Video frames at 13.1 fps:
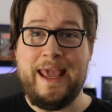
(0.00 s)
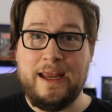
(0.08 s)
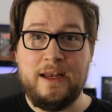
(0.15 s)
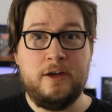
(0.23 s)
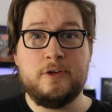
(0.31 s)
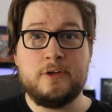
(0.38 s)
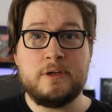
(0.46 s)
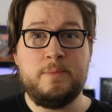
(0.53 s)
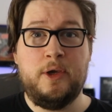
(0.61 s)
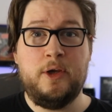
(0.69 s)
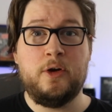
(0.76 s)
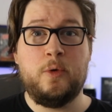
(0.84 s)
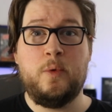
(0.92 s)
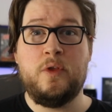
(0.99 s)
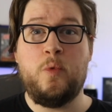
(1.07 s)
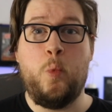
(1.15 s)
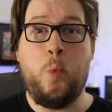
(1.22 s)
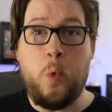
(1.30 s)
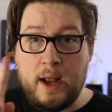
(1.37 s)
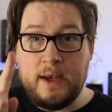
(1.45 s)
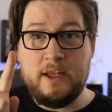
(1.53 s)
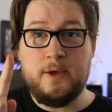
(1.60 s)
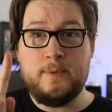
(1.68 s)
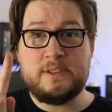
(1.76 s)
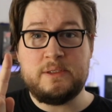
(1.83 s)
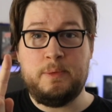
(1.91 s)
into your computer with one
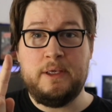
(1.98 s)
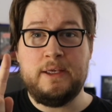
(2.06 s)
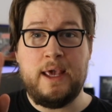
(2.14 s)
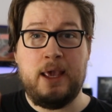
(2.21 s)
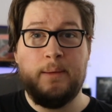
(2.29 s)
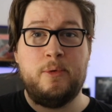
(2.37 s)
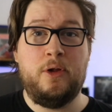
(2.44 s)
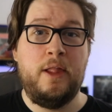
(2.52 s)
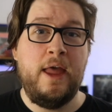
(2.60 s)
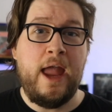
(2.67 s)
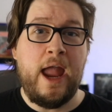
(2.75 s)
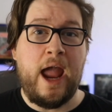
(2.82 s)
USB cable,